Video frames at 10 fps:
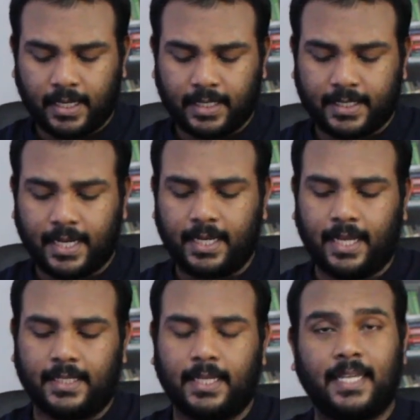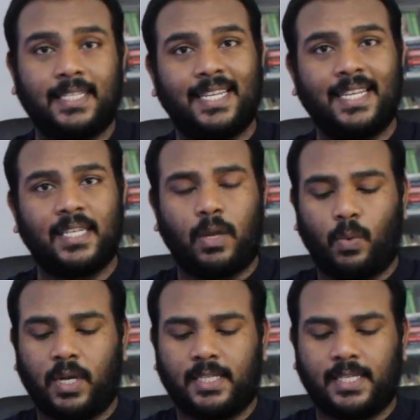extends
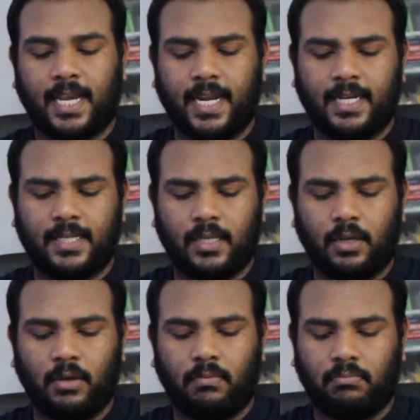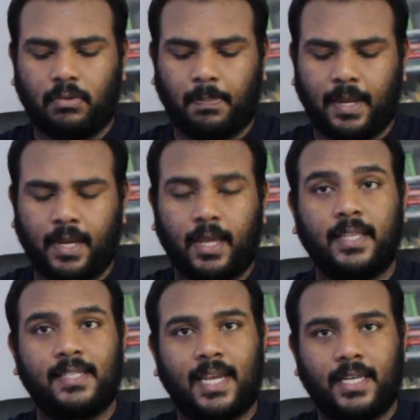on one side, so depending
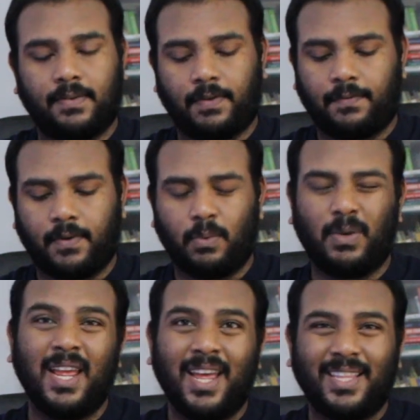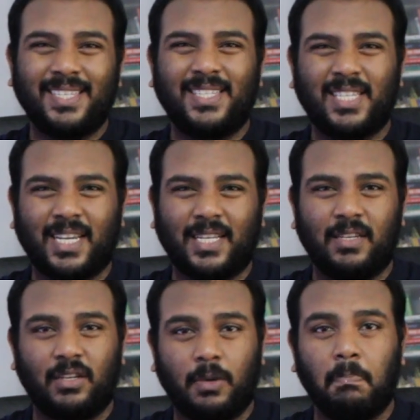on the size of your phone, unless it's like
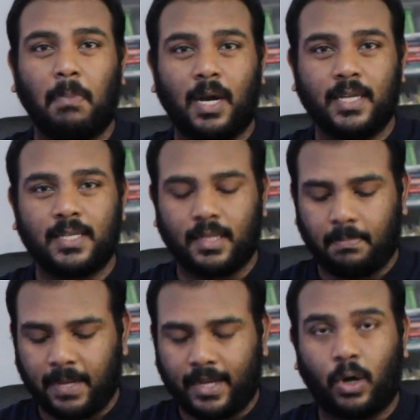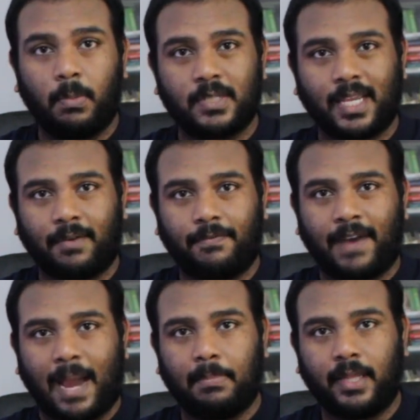a humongously big, almost like a
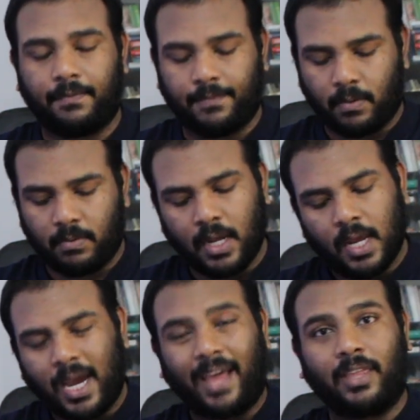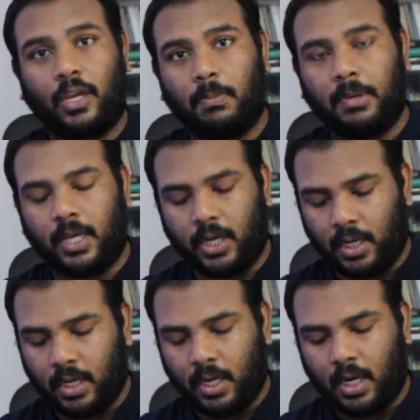phablet phone, I think you'll be
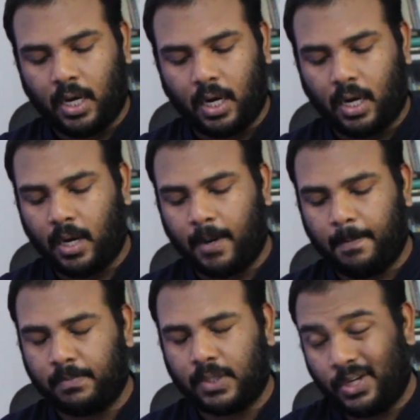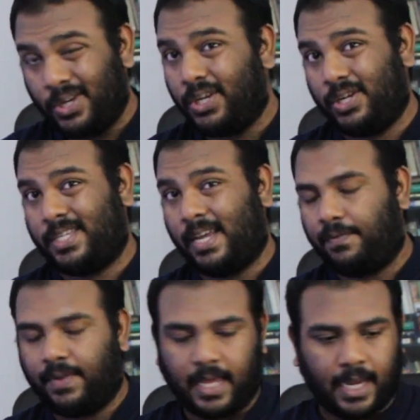good. So you're
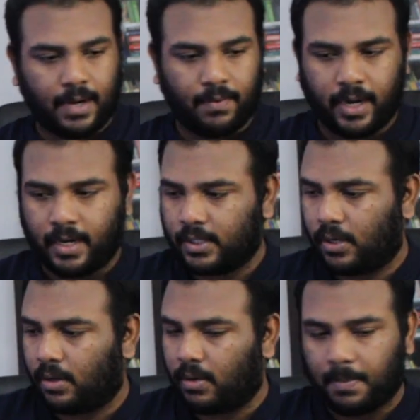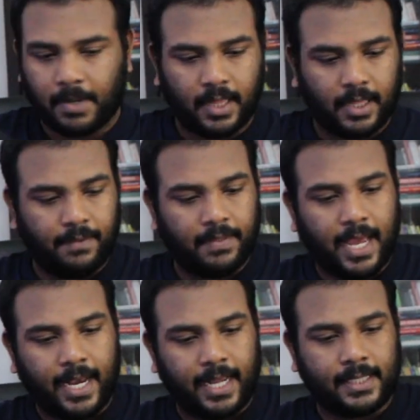set for that, right? So I'm gonna leave
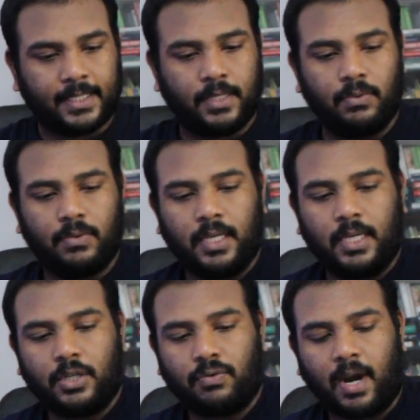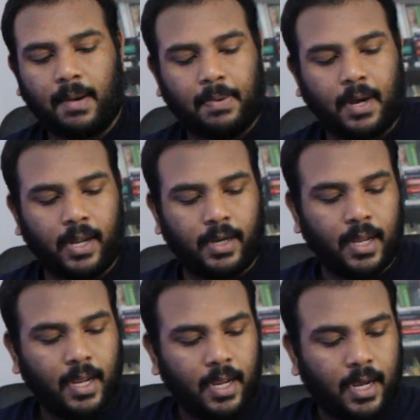that next to the
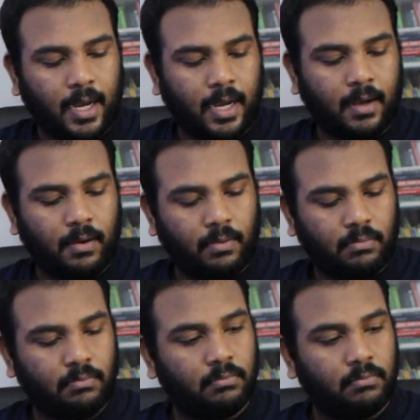tripod. The